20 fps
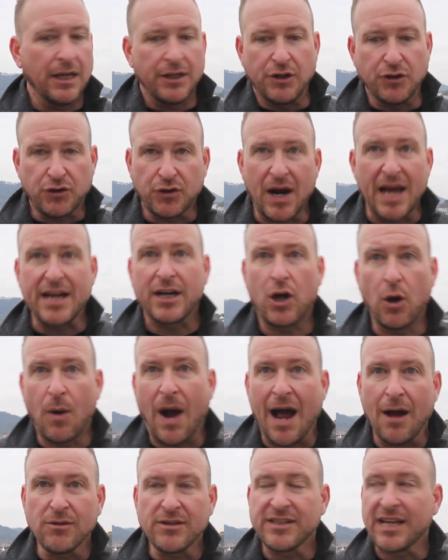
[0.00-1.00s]
you try to
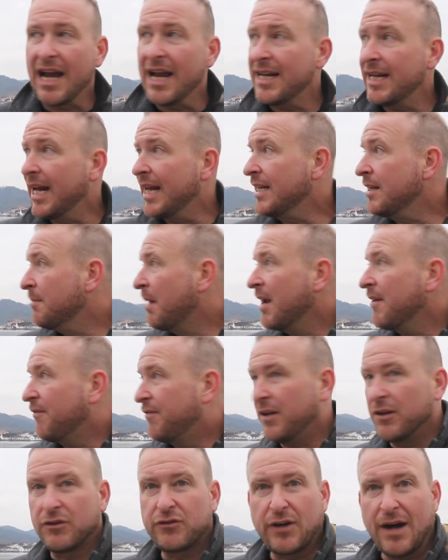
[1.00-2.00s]
go outside and you might
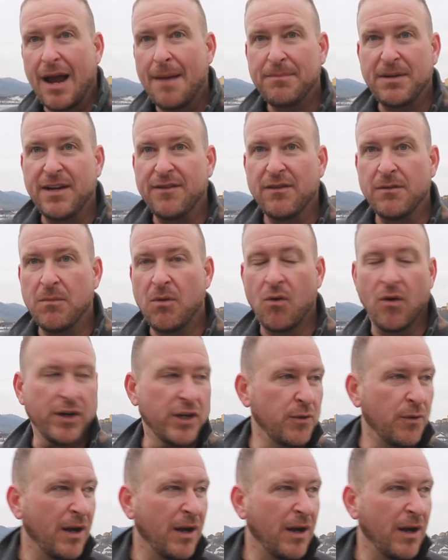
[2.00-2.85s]
feel trapped even more.